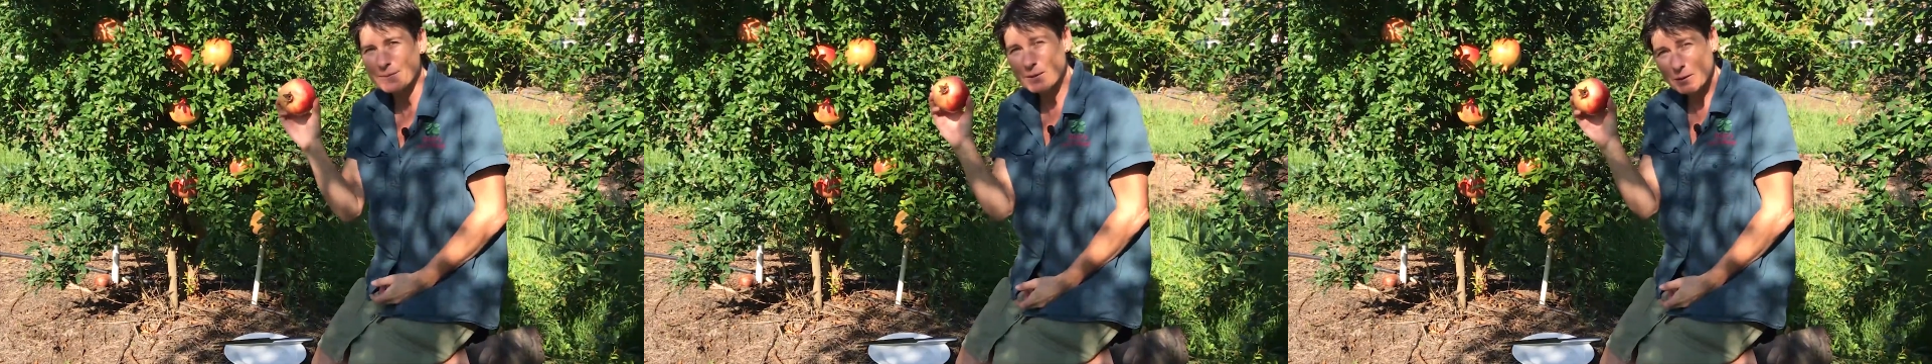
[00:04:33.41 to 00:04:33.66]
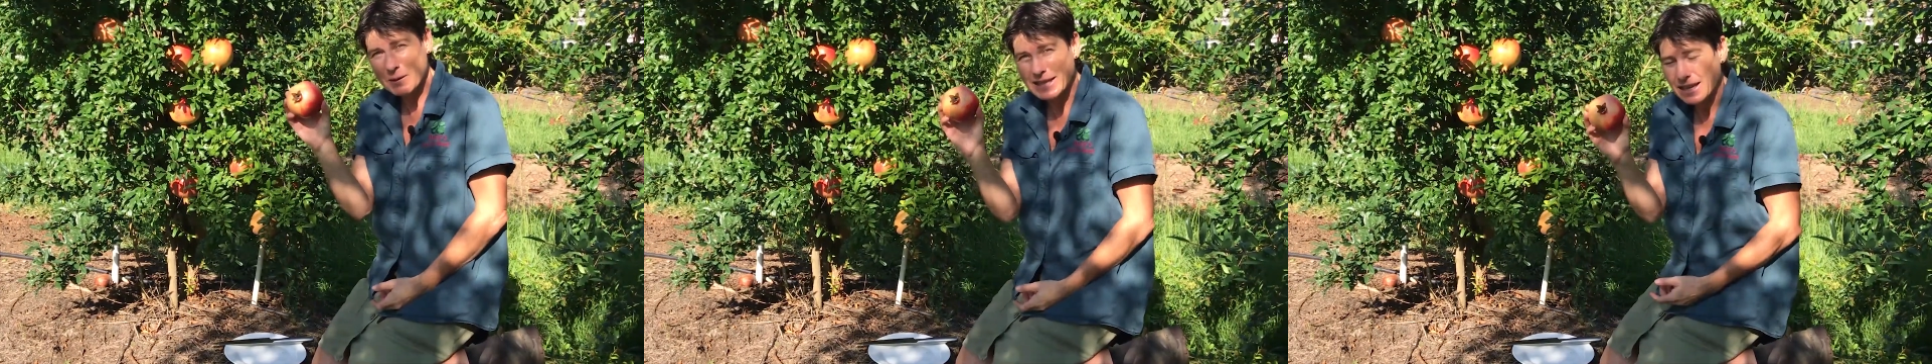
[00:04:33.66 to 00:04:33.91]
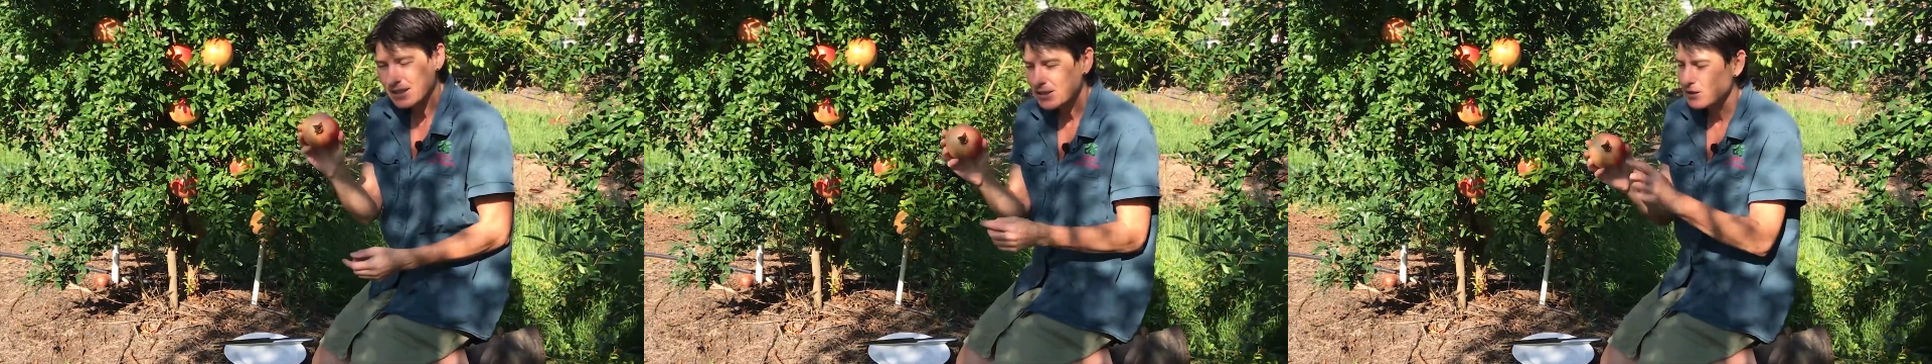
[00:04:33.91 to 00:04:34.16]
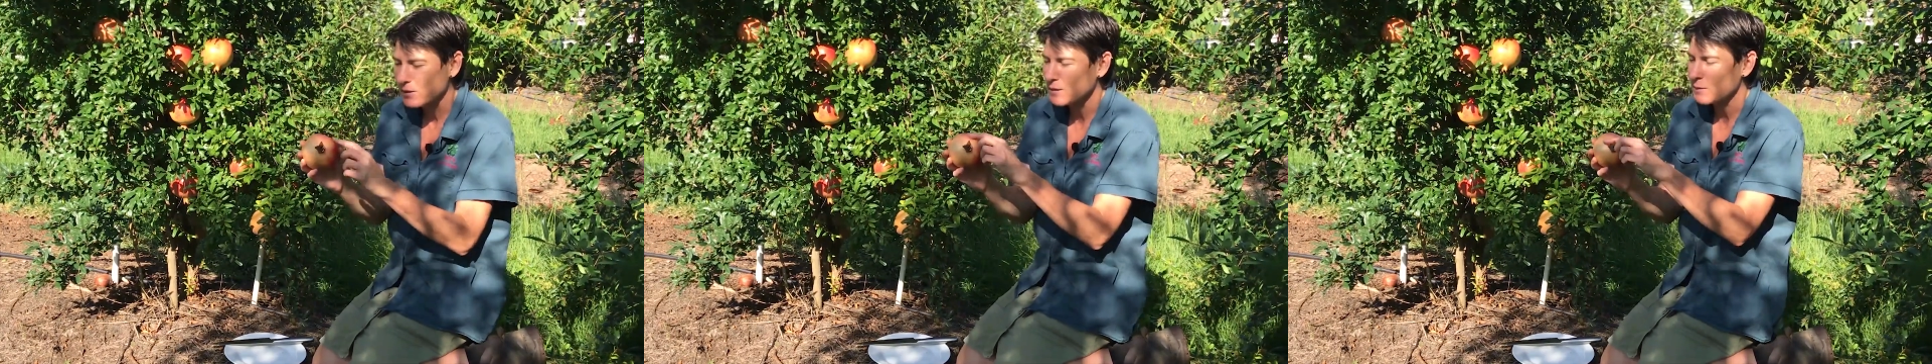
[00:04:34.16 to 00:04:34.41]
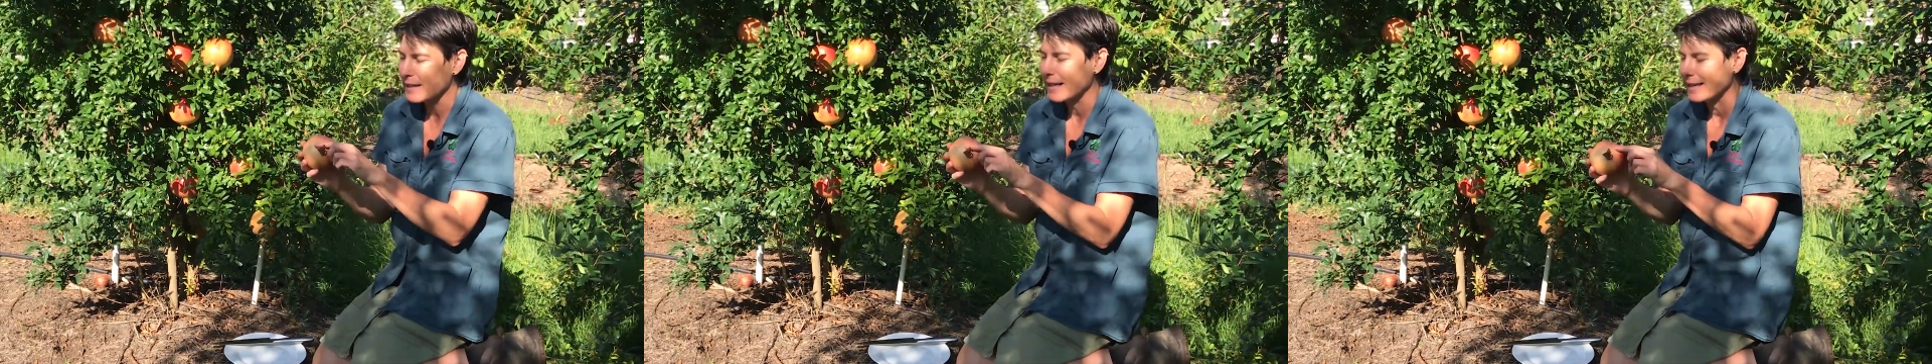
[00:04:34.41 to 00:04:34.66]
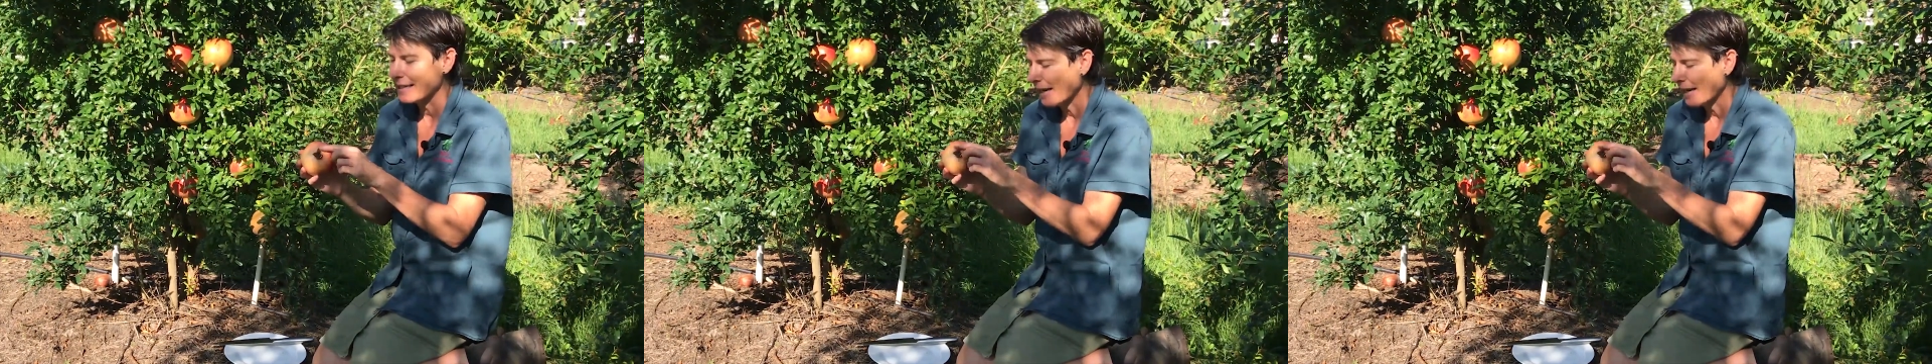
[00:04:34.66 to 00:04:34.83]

And what we're going to do is we're going to